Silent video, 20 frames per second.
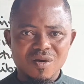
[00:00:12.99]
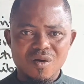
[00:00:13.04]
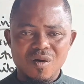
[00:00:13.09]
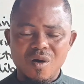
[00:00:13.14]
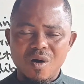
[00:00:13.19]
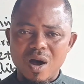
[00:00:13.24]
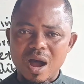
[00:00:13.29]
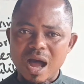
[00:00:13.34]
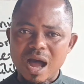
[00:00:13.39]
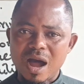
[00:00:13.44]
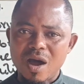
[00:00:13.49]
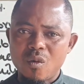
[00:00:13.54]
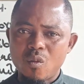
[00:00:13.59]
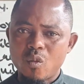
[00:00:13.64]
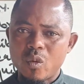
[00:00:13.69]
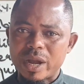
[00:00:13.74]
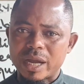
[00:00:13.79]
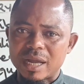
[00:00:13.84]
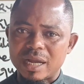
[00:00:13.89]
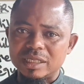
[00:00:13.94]
or how
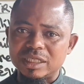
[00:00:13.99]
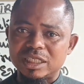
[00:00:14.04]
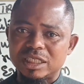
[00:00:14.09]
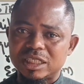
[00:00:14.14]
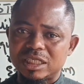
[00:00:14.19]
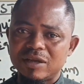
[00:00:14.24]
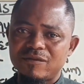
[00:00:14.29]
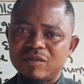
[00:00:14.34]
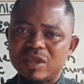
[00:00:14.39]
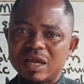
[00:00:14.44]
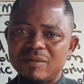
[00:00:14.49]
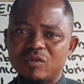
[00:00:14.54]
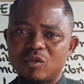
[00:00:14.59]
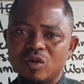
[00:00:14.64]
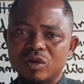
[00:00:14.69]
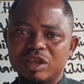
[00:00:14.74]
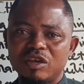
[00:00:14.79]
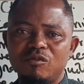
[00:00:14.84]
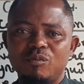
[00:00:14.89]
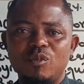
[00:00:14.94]
we can shift them
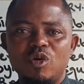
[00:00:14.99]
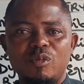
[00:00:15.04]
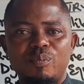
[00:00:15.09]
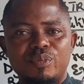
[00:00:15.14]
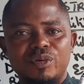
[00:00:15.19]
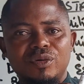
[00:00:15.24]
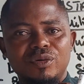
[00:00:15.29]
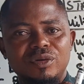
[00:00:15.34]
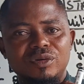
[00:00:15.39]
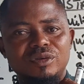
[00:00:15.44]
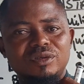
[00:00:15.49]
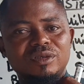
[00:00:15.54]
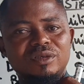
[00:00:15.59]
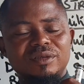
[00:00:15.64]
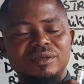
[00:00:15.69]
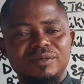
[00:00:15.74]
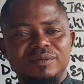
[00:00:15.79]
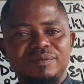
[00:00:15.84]
to give more product?